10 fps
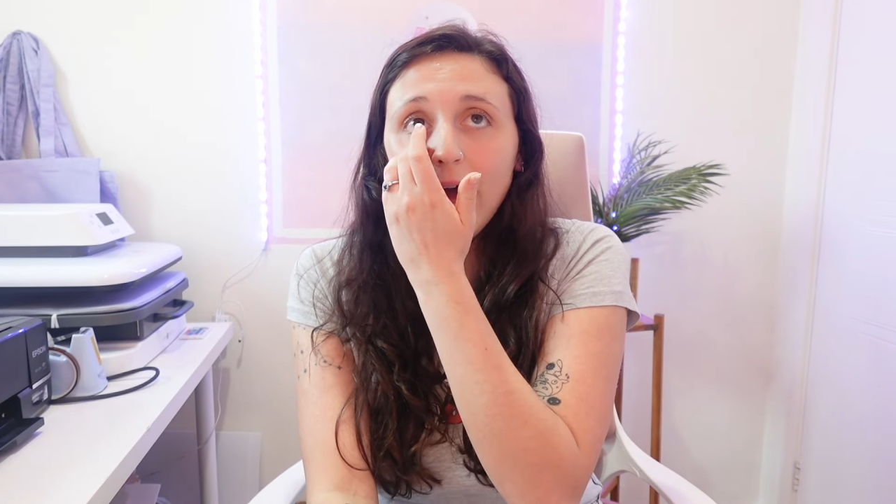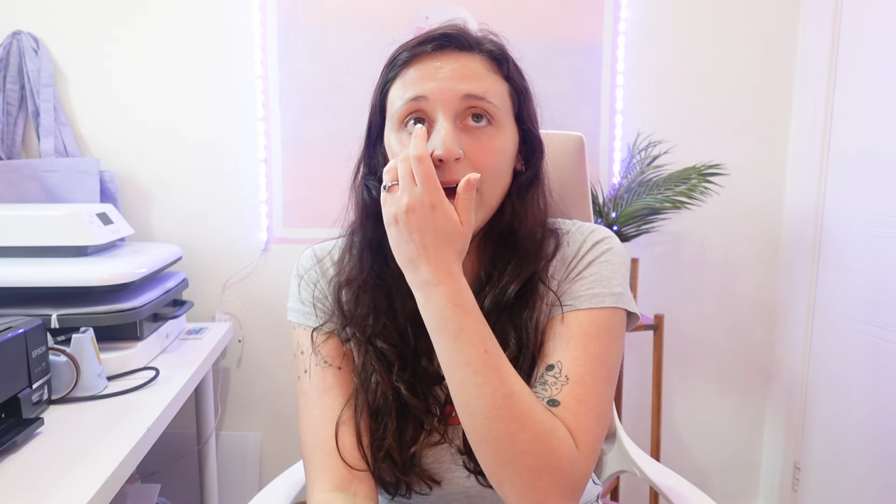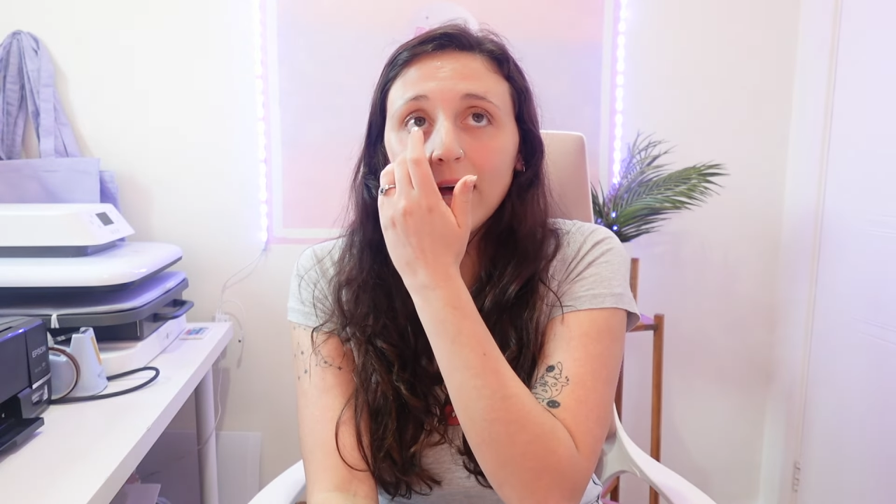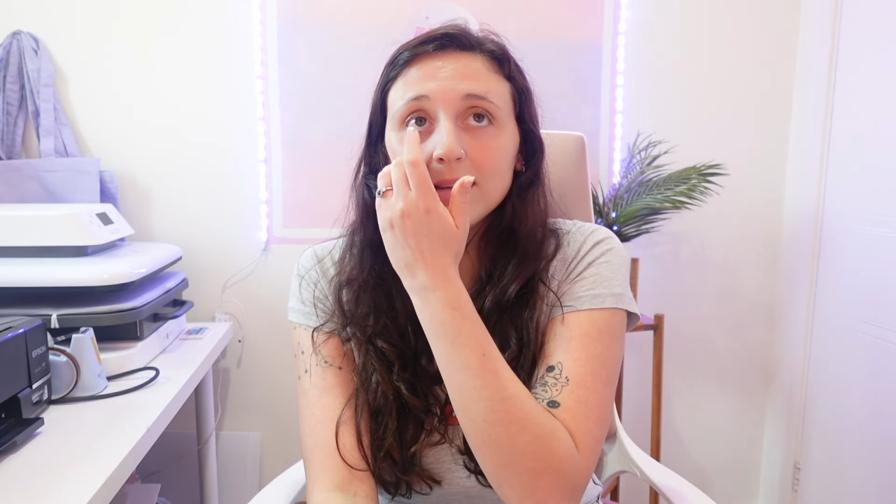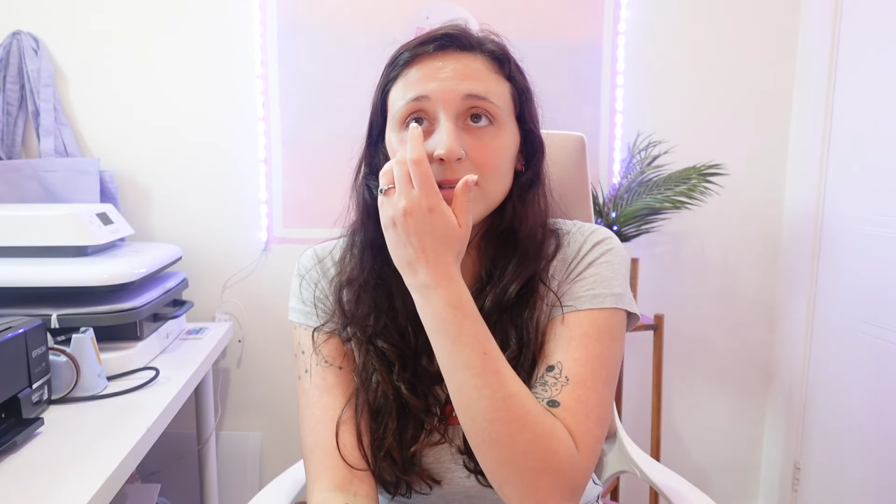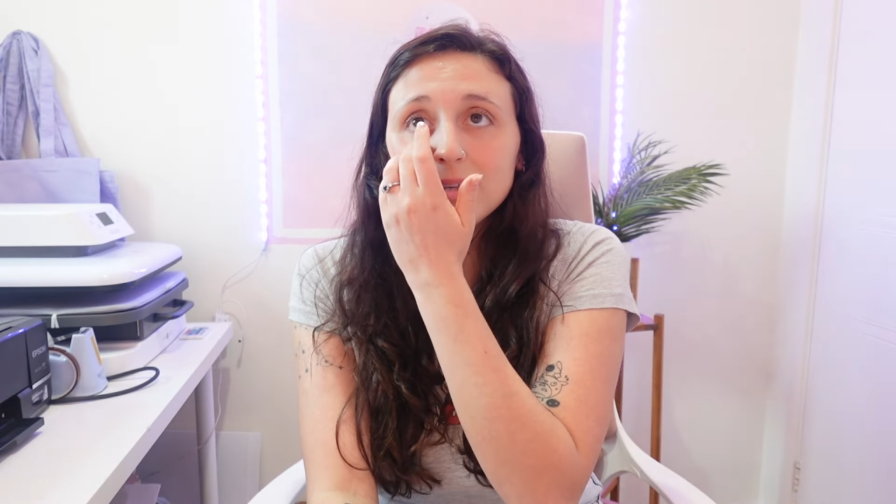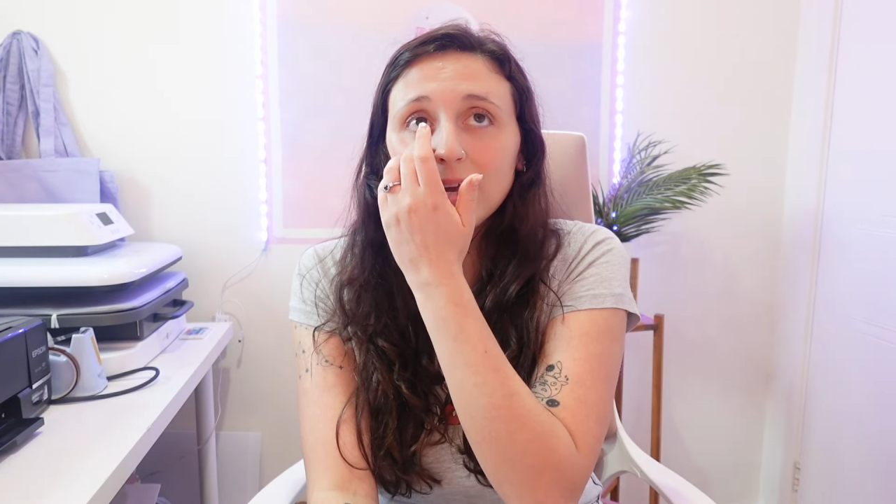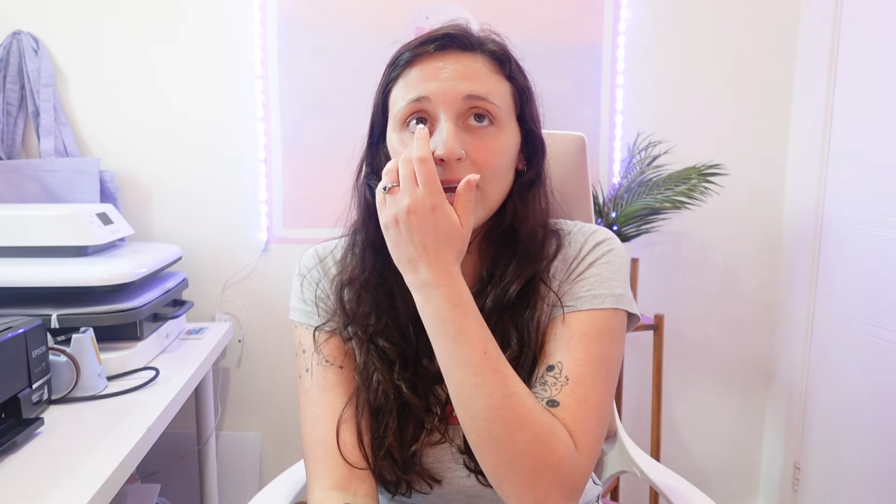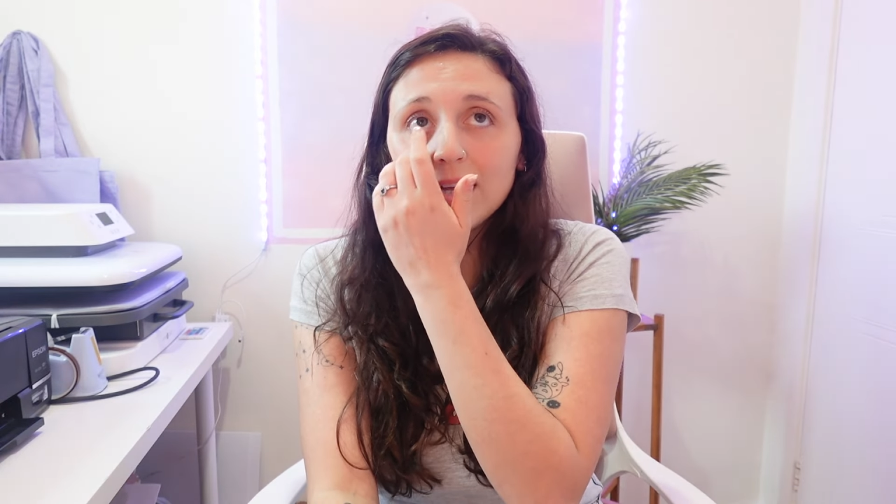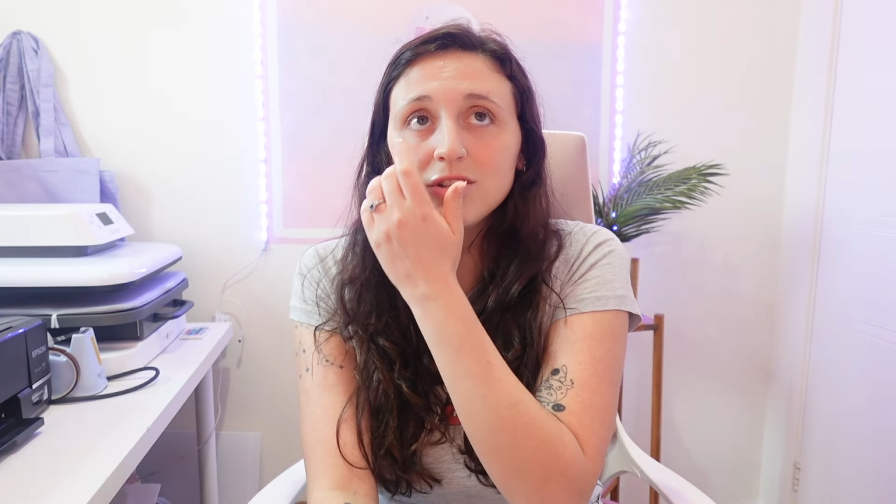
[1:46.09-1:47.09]
And
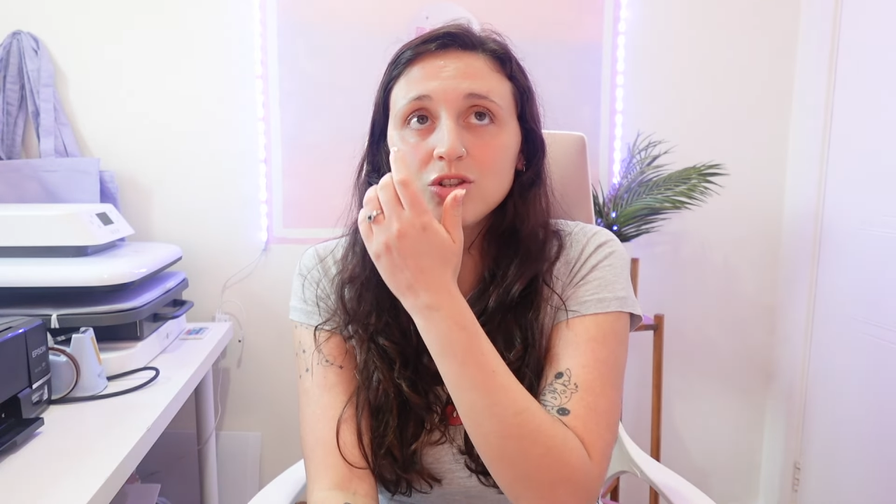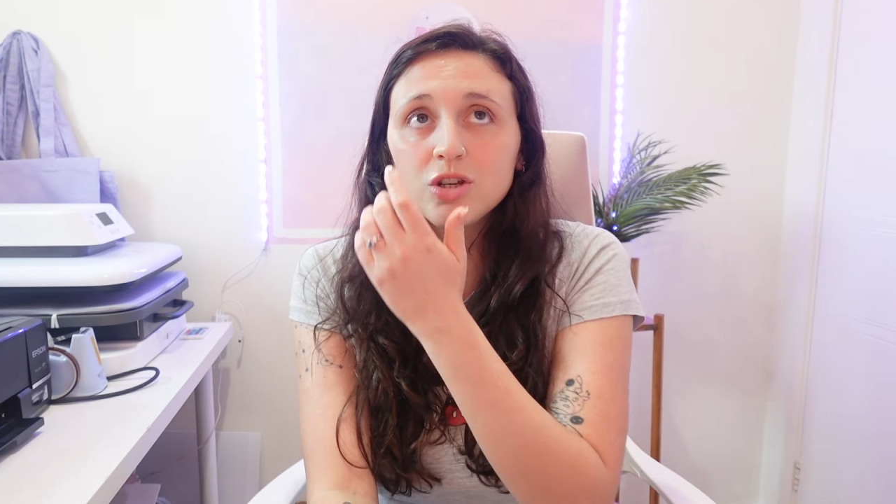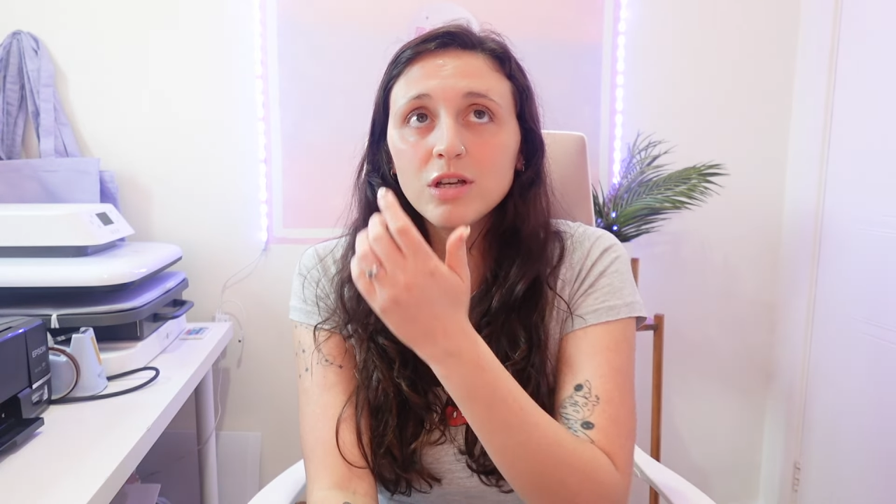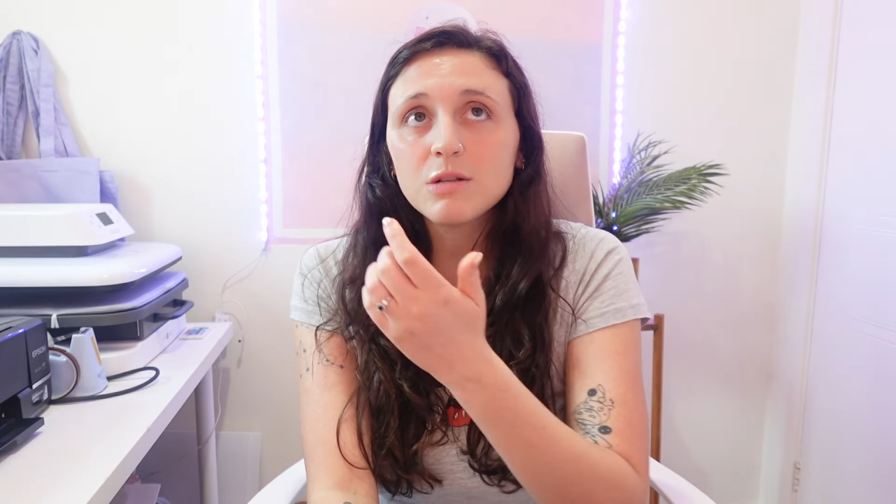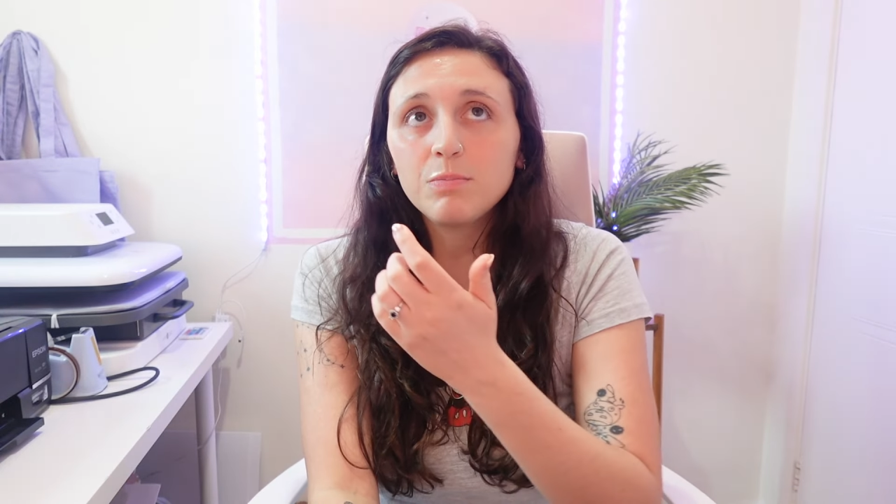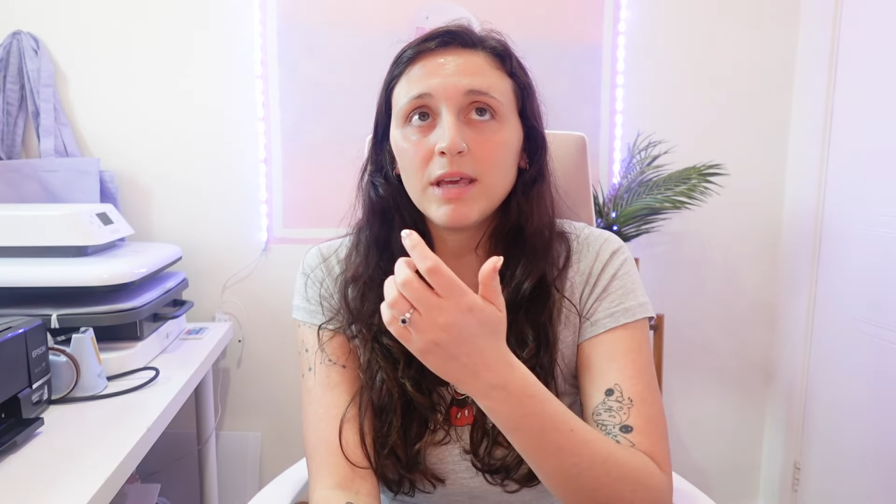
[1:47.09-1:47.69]
it's just